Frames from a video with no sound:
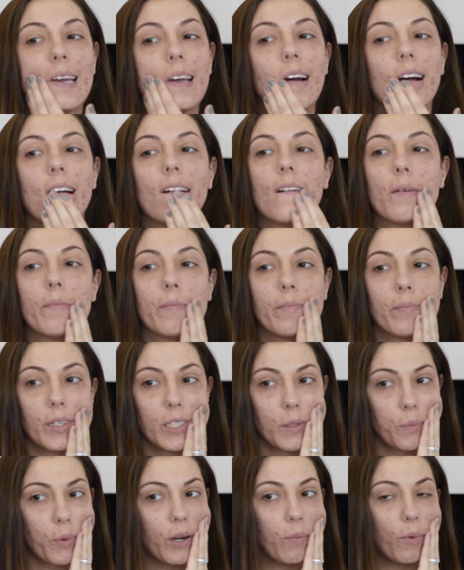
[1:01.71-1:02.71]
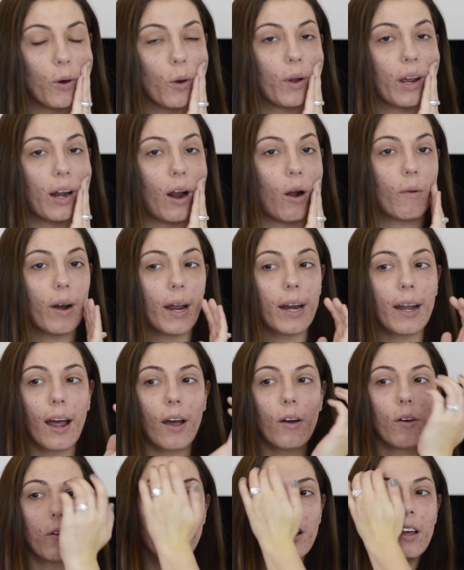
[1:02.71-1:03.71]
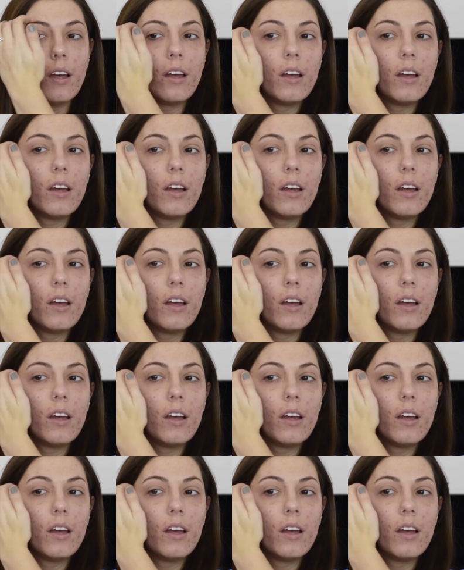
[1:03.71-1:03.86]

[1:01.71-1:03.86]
it's pretty broken out right now.